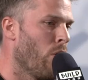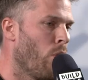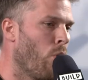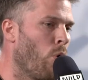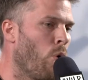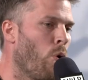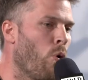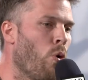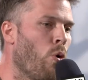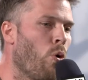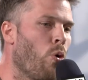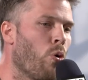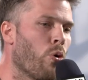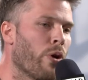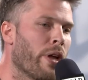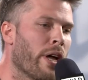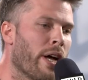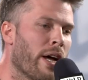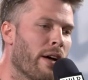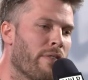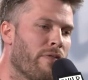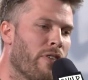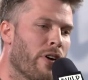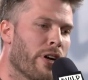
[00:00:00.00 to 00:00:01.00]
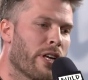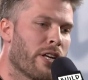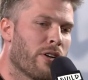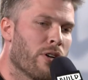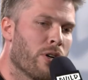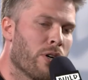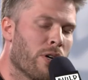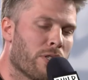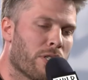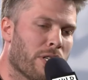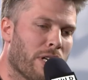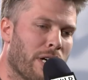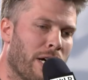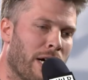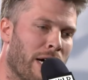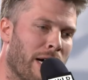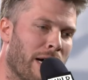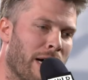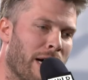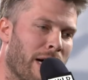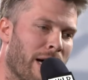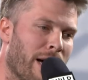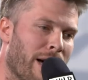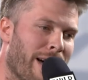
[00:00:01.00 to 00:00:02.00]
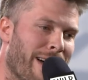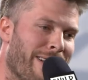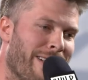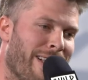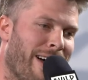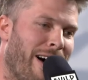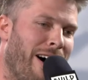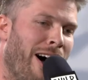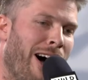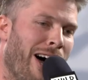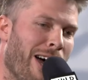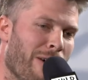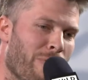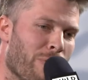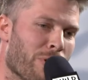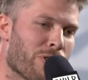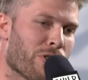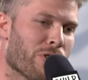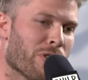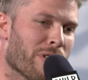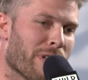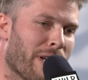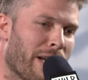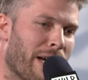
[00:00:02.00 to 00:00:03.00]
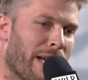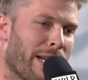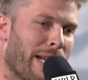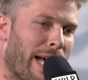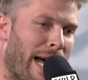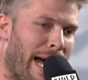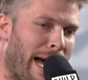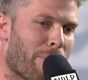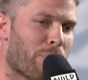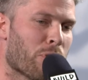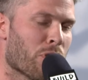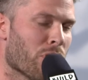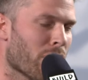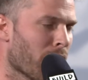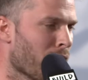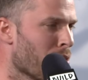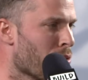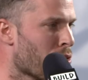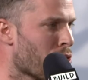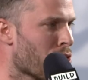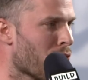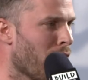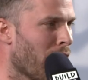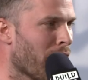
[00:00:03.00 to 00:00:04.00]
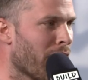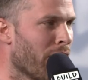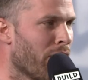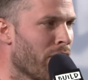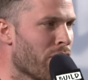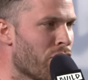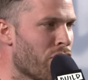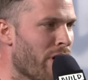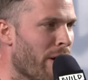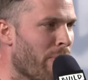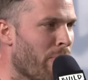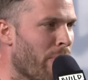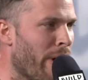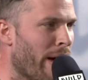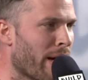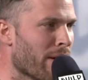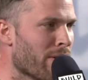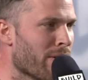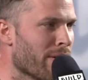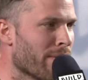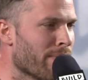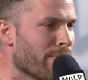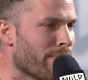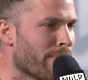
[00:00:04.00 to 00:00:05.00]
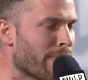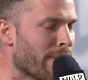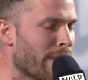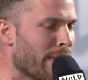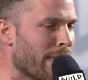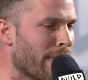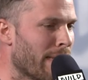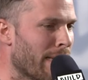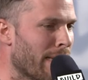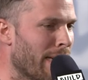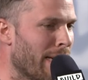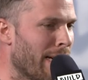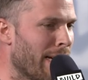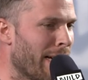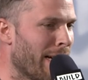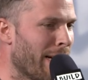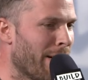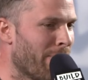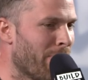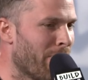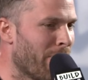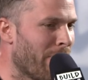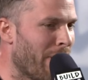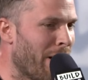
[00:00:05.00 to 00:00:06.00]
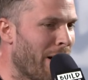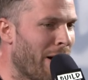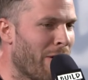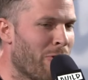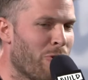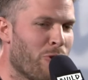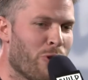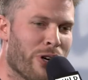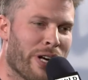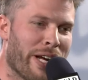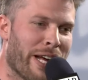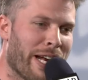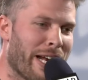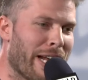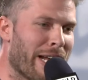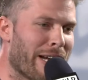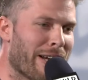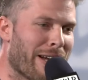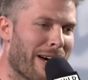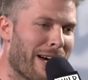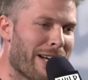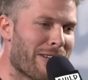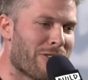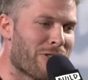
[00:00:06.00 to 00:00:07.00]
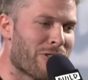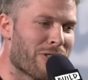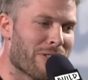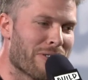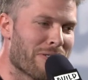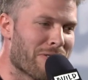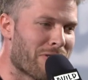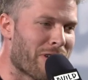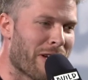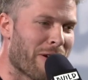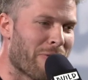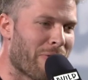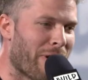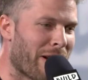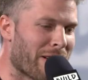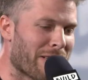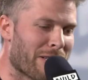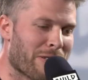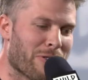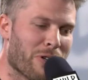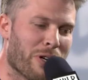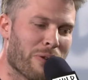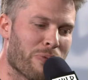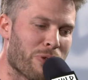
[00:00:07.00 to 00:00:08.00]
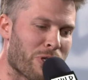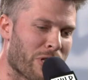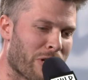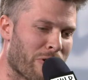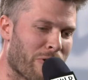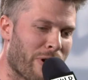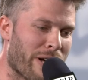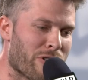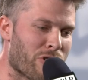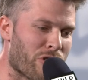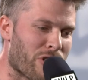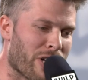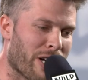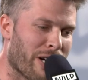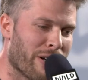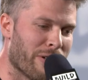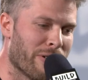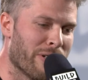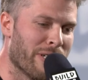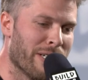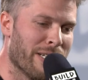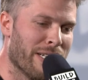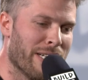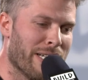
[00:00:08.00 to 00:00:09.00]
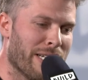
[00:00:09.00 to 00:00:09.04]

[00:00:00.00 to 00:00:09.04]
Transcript: Oh, yeah, very good. I was an absolute sucker for Shipwrecked. I really liked Shipwrecked. I thought it was a great show.